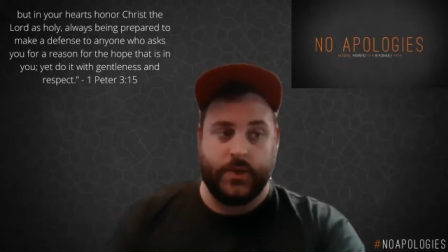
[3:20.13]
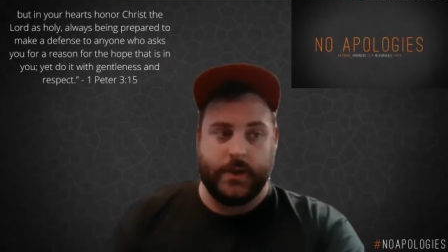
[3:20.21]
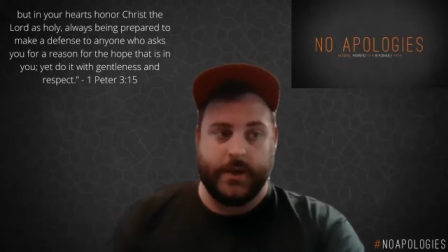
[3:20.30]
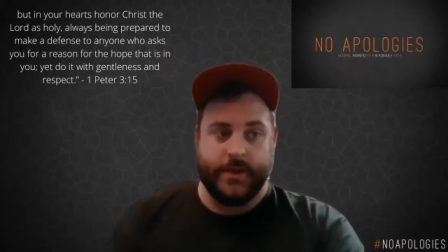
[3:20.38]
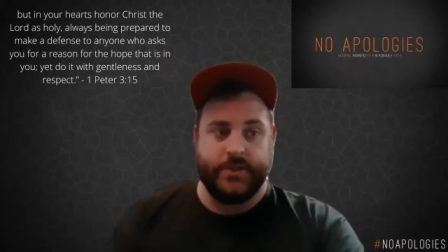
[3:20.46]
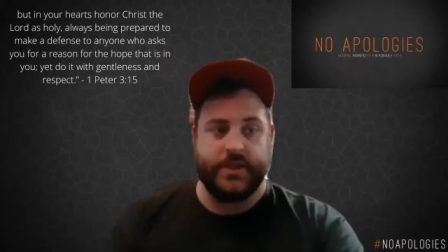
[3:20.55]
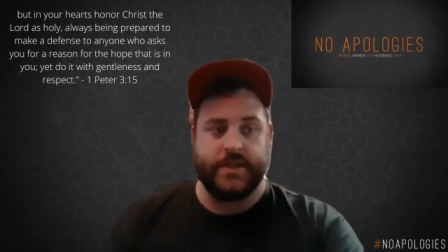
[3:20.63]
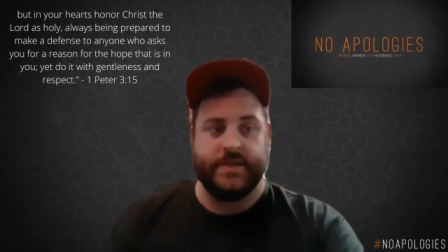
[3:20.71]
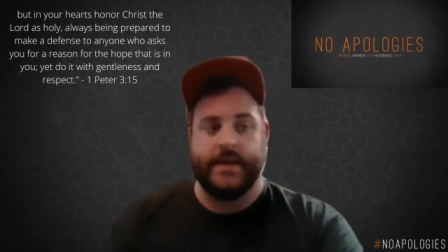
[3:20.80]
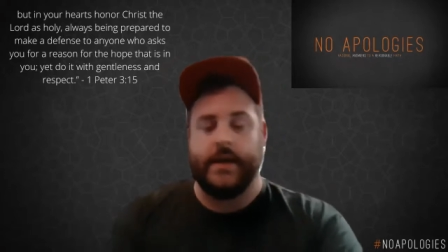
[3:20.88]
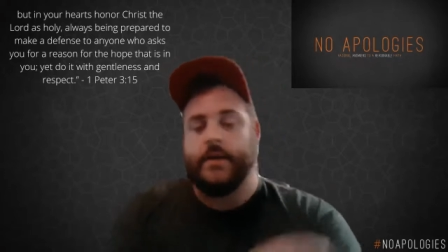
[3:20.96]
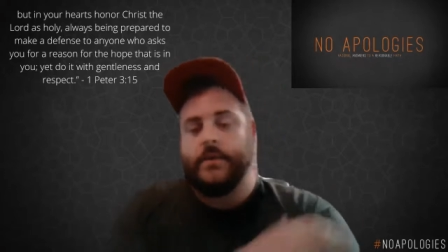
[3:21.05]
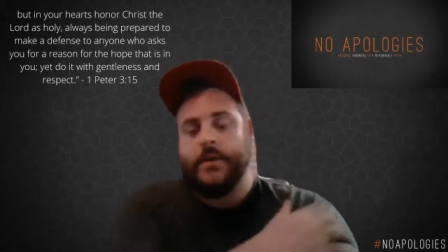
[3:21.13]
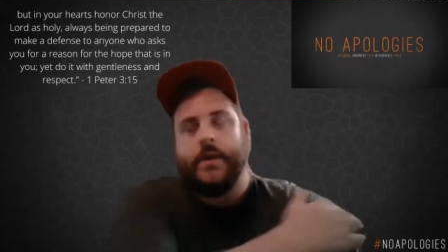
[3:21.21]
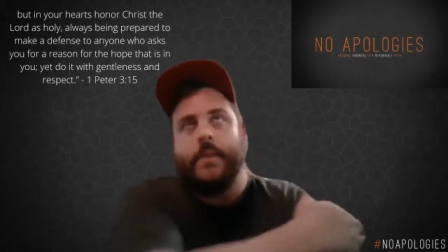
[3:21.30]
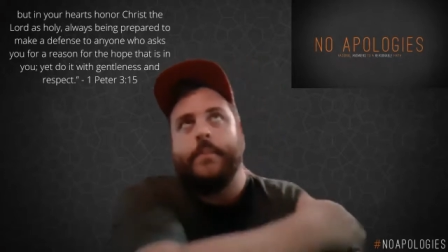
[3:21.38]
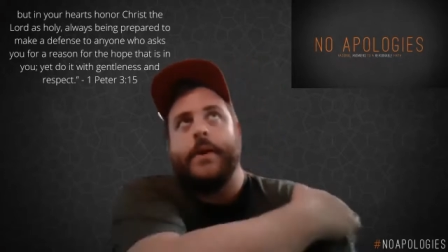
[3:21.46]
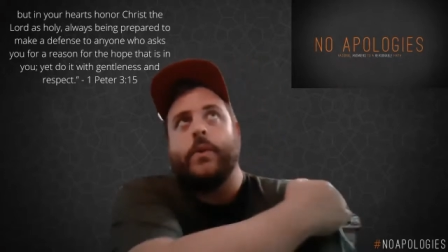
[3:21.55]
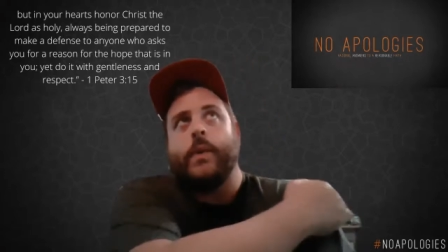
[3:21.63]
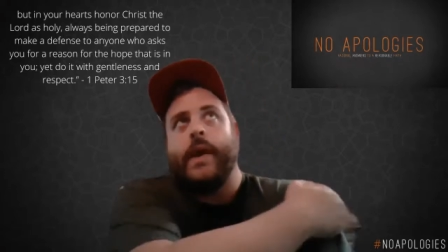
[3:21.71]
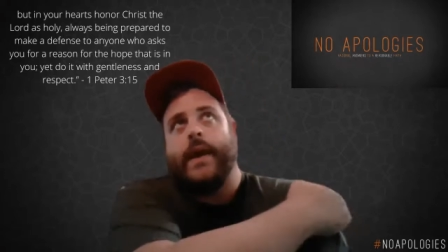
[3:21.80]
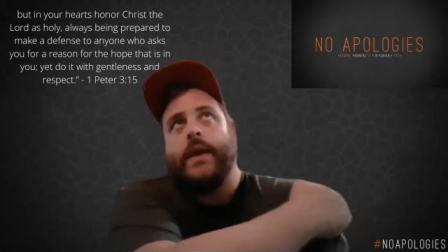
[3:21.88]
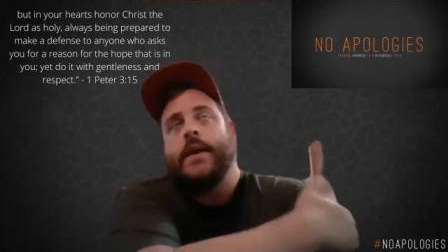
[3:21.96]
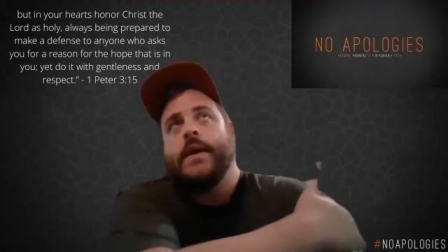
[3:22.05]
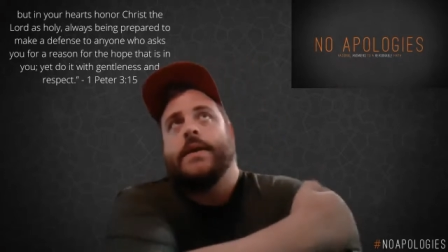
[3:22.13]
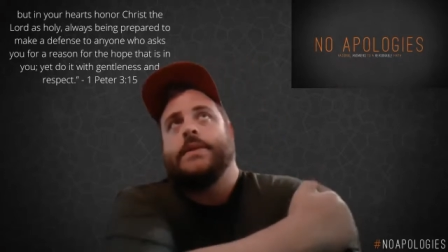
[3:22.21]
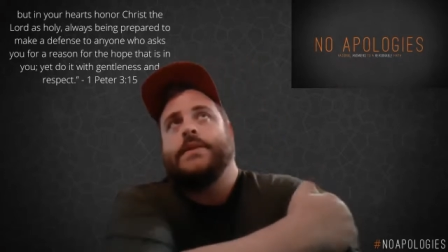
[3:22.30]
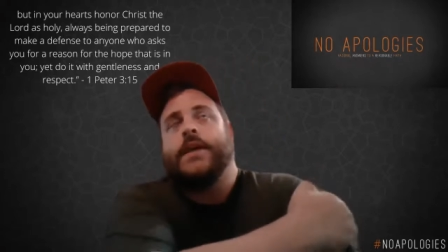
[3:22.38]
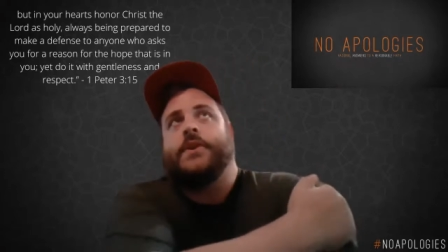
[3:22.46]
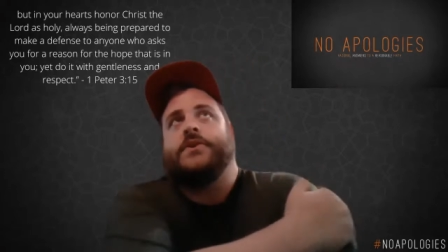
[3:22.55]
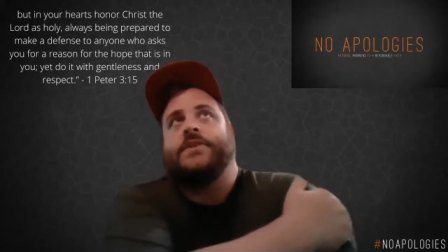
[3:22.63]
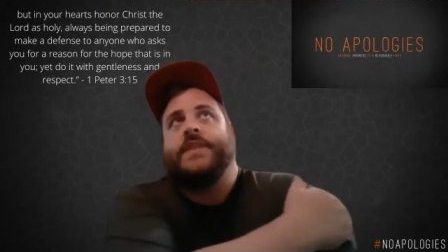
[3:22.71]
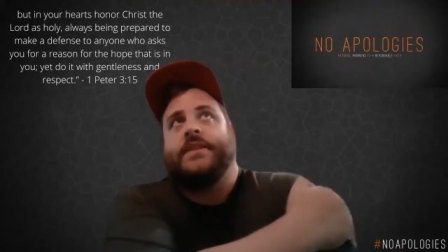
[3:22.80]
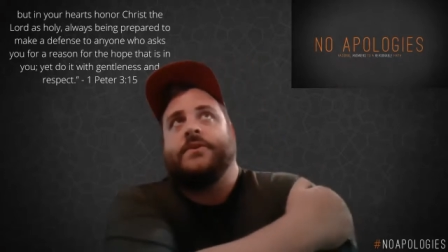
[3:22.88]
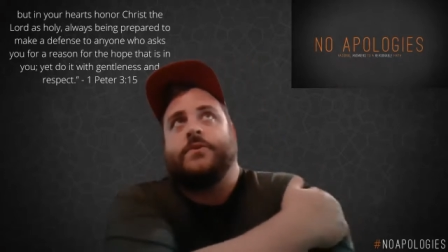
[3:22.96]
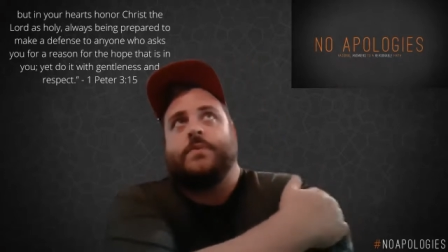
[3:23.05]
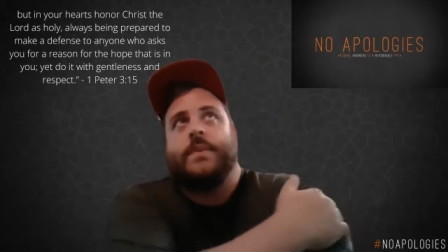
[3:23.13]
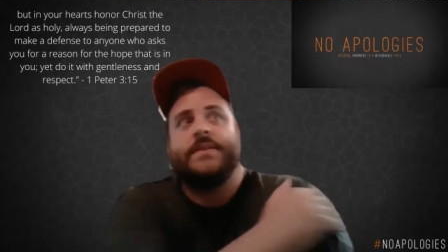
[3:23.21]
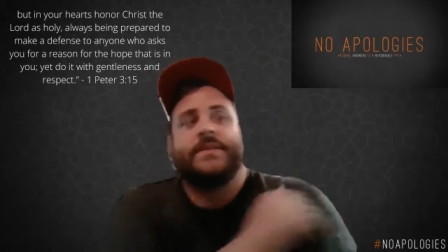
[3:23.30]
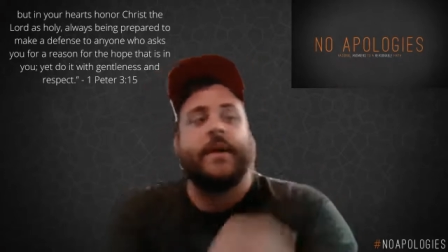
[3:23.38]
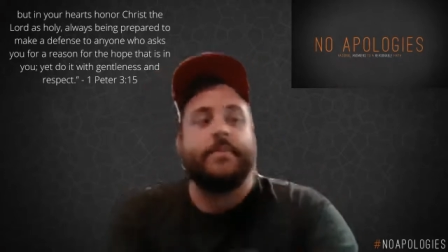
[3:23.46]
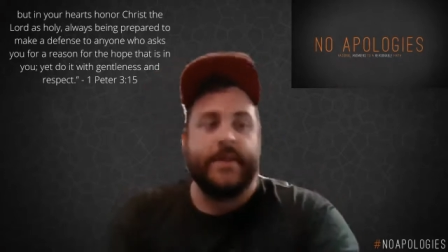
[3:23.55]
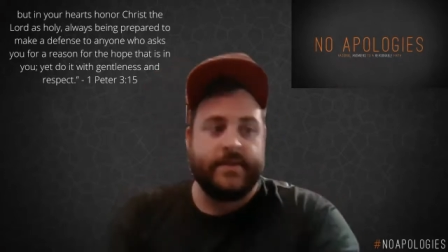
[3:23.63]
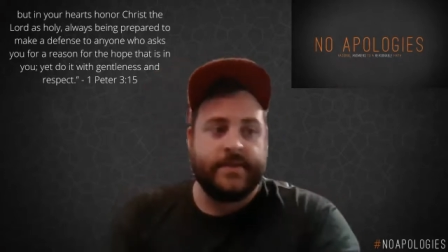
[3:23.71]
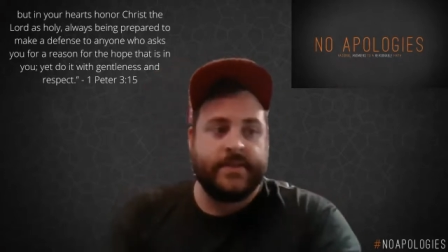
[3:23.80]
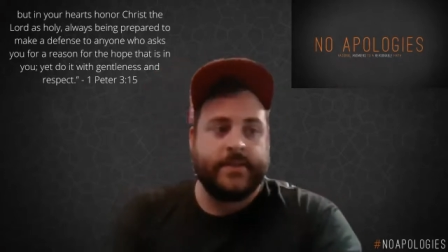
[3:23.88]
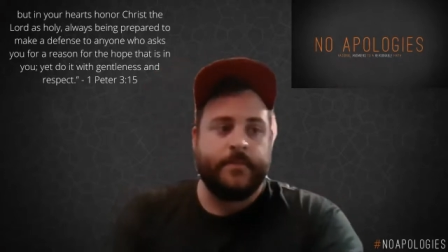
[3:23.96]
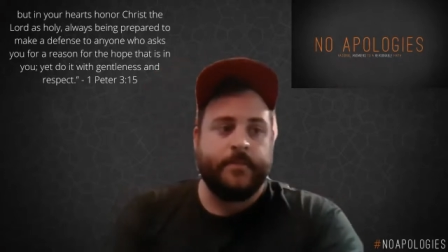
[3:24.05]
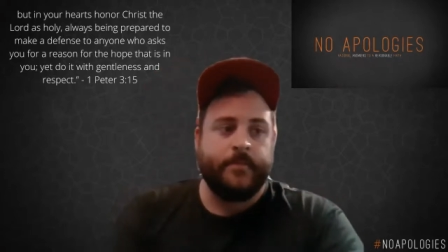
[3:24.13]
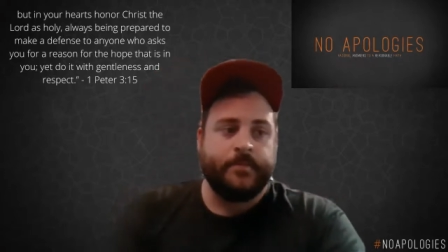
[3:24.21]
All right, check this out. A better way to understand this would be skeptics